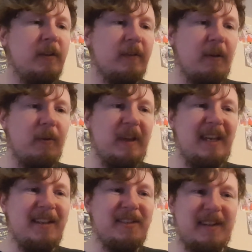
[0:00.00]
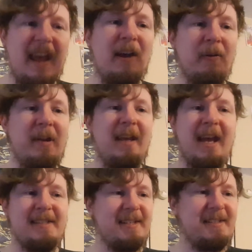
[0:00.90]
So each town
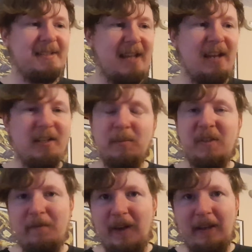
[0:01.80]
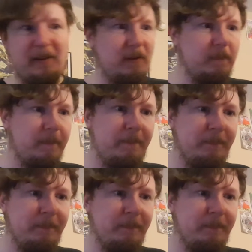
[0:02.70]
has a stadium to fight in.